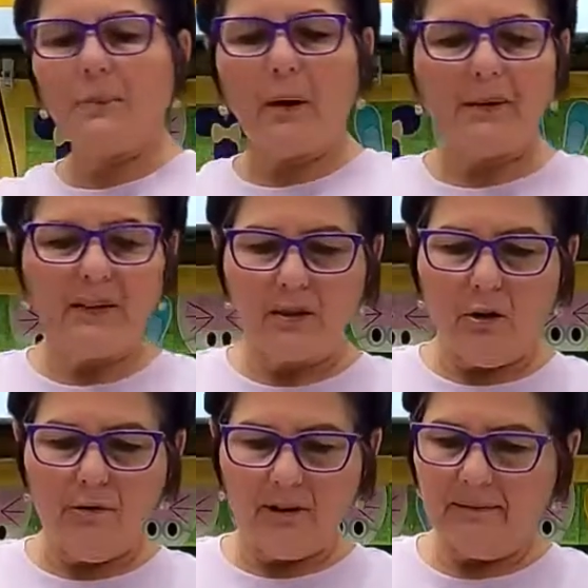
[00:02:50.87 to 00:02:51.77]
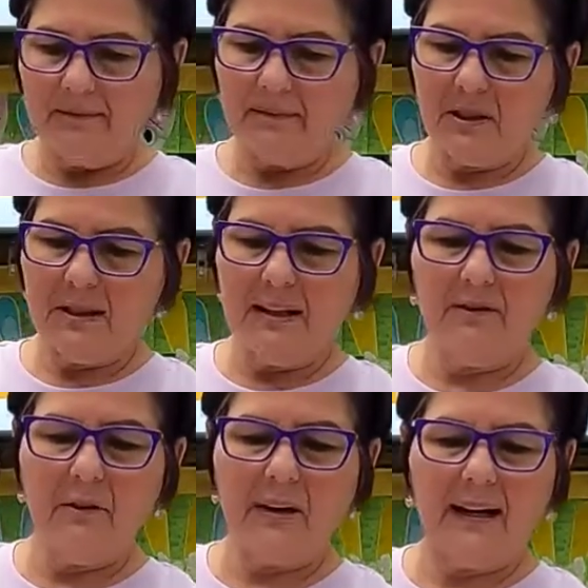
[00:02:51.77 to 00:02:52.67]
brought this over, just
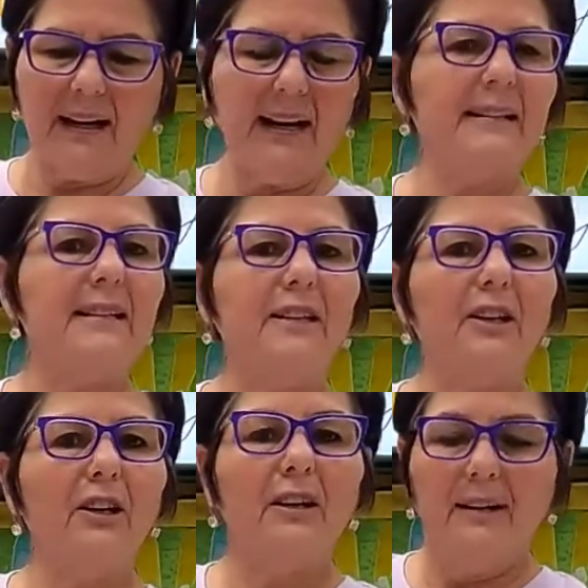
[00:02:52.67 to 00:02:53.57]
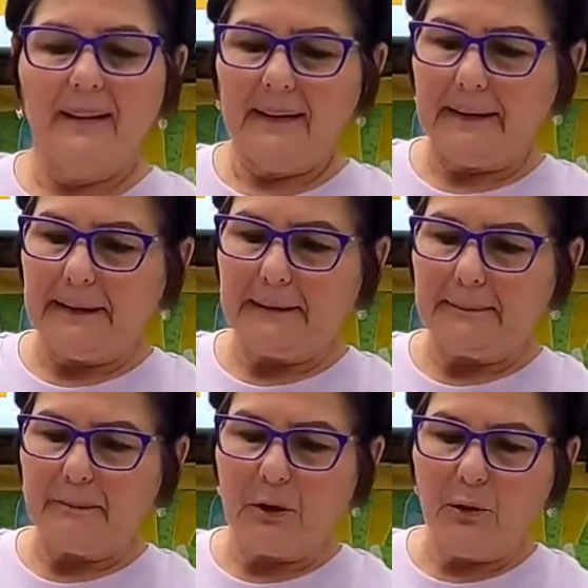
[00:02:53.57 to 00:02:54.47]
give you like an idea.
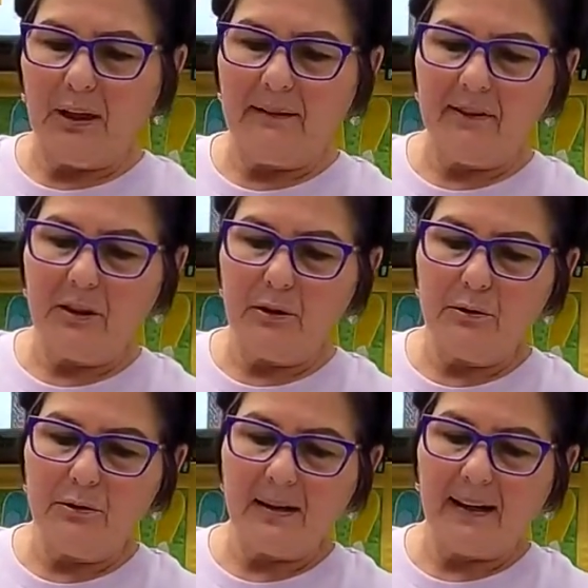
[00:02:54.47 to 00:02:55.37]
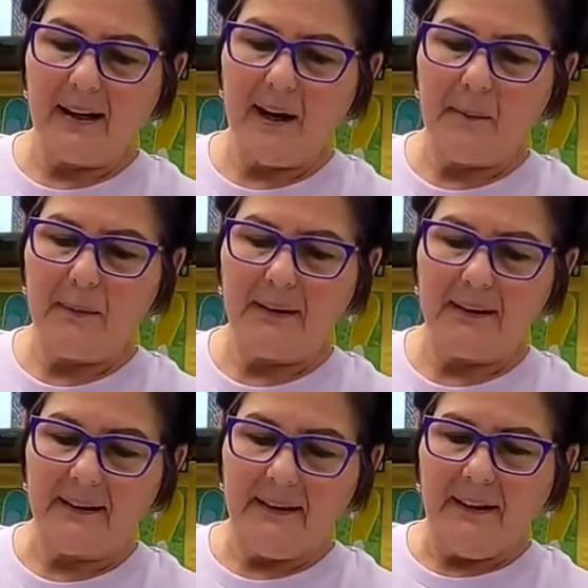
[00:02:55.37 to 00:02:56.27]
You could even use like a couple
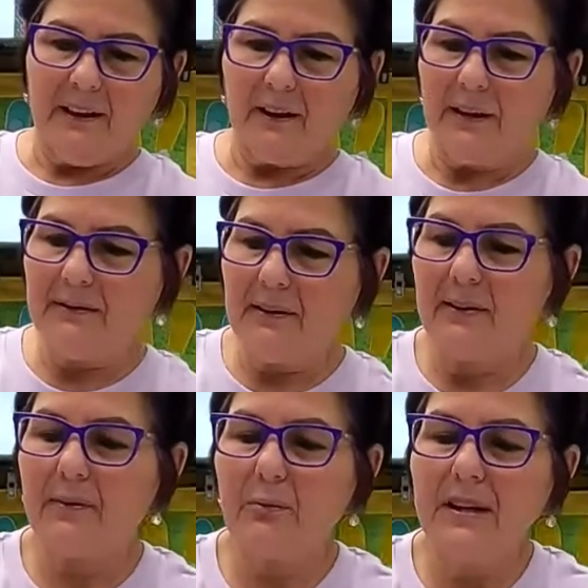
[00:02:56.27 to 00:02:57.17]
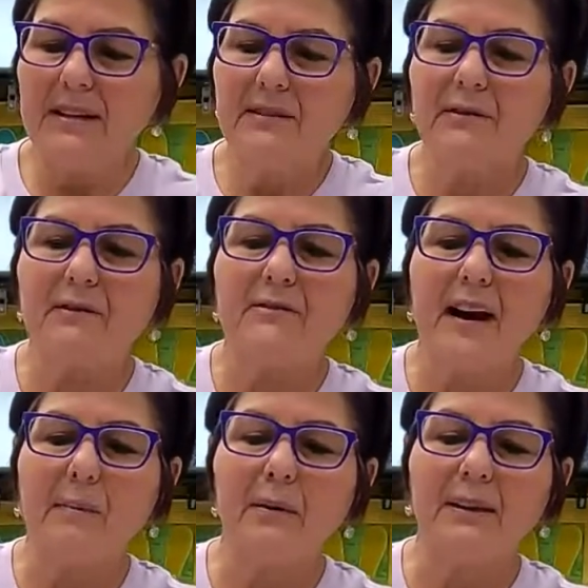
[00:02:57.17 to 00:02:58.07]
of, or even 3 different
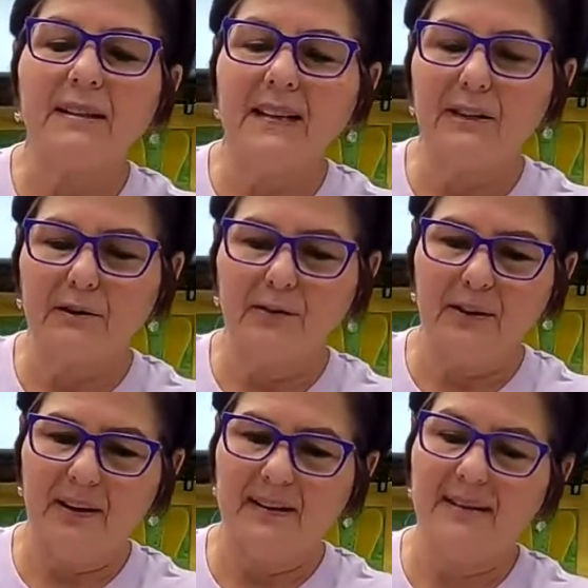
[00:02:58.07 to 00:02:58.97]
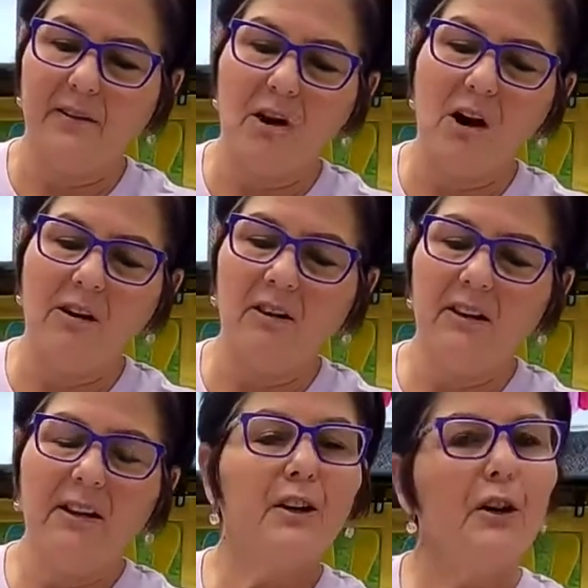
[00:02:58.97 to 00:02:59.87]
fabrics here for this. They're all,
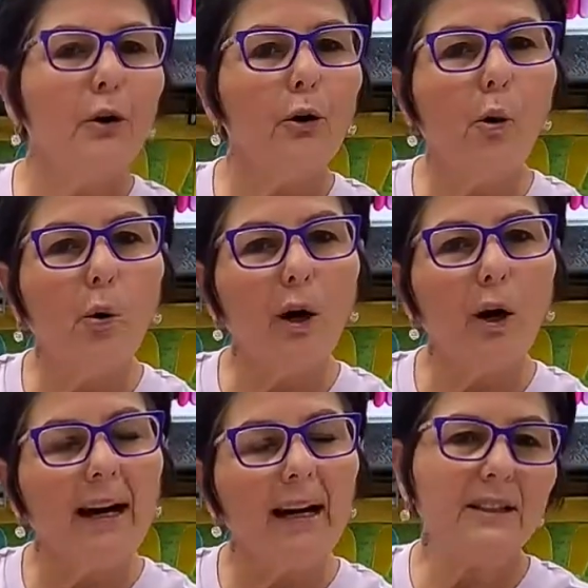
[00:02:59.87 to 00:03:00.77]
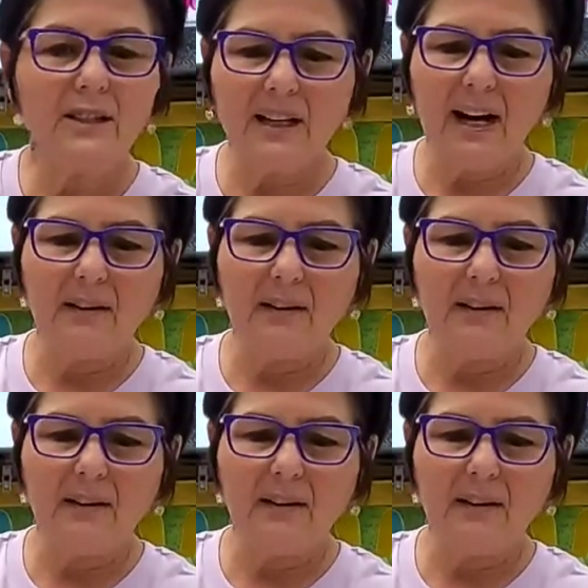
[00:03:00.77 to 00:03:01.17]
coordinating, just kind of